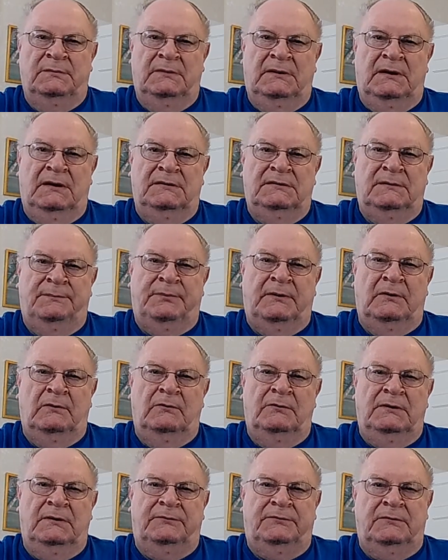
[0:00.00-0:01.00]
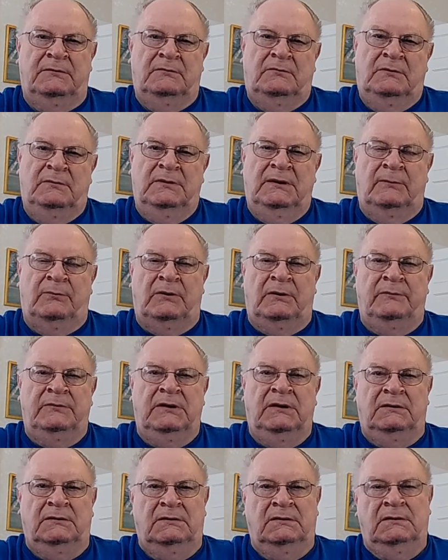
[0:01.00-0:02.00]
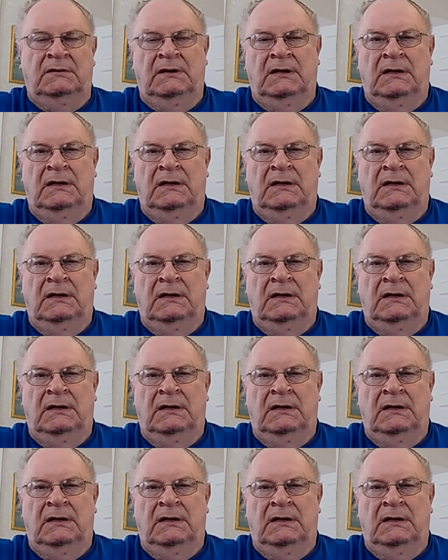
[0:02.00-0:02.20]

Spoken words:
but I was up there old enough to remember him getting it.